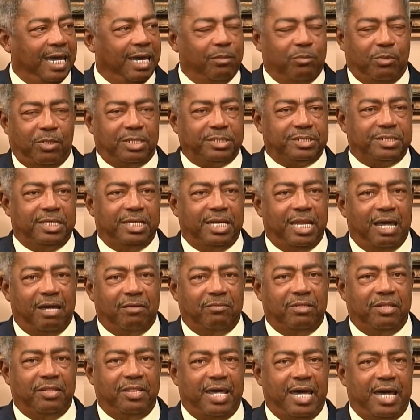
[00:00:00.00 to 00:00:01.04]
It was
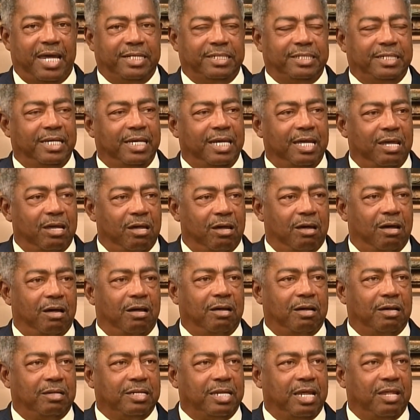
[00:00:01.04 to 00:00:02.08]
never that
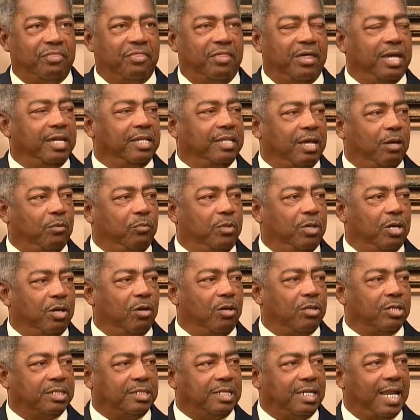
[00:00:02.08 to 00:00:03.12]
that thing that we were
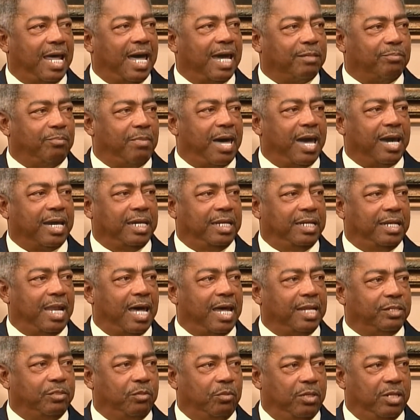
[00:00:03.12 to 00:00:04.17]
going to slack back and
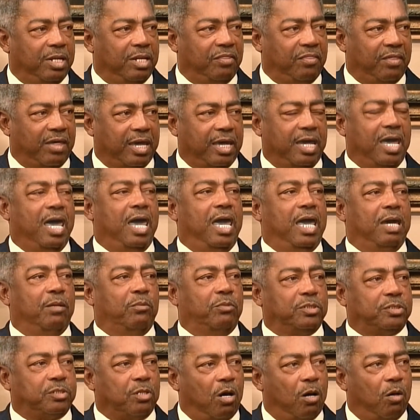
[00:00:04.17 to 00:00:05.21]
not do anything. It
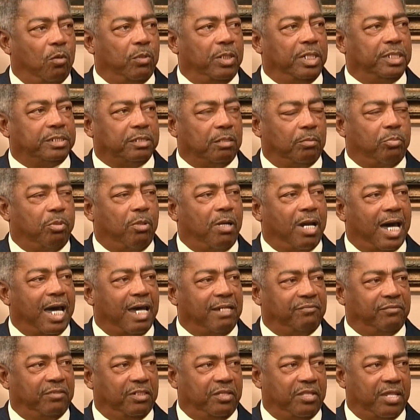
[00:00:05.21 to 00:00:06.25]
was always a
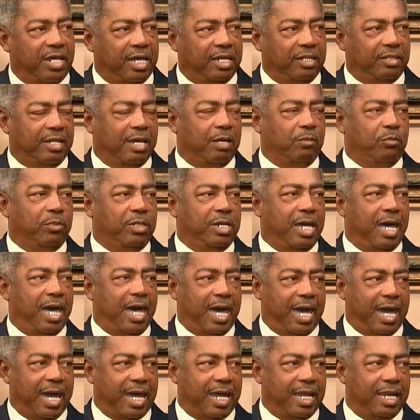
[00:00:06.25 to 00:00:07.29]
prideful thing that we had.